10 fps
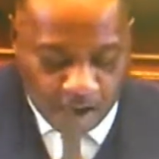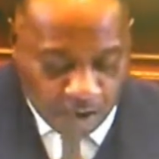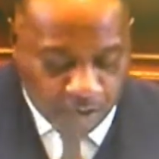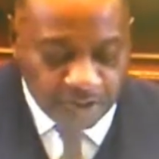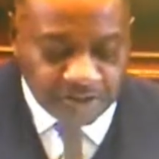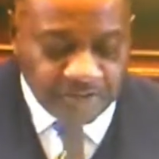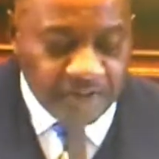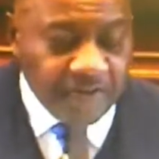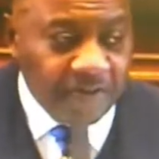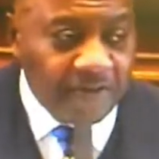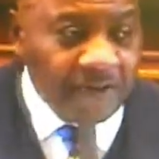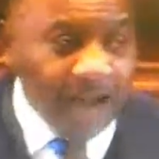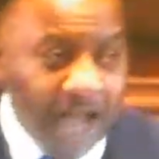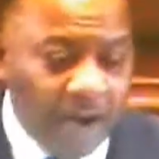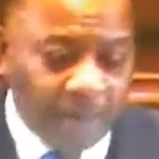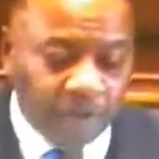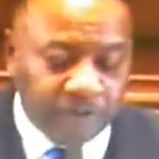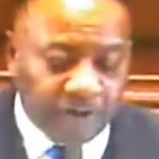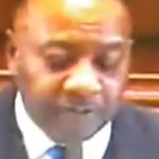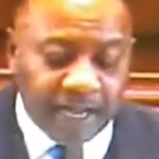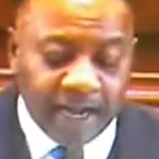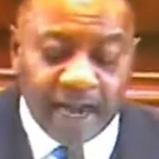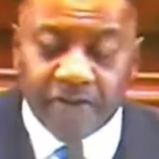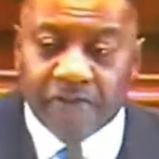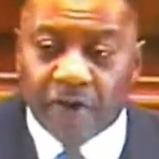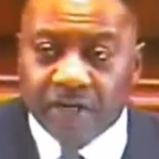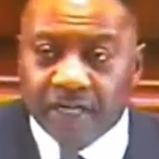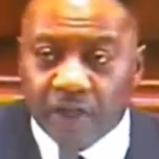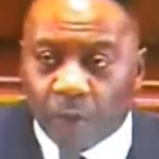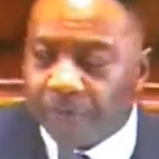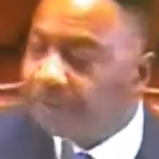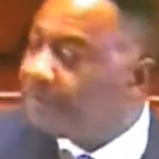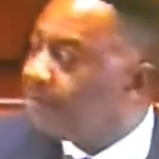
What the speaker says: All those in favor will vote aye, opposed will vote nay, and the voting is open.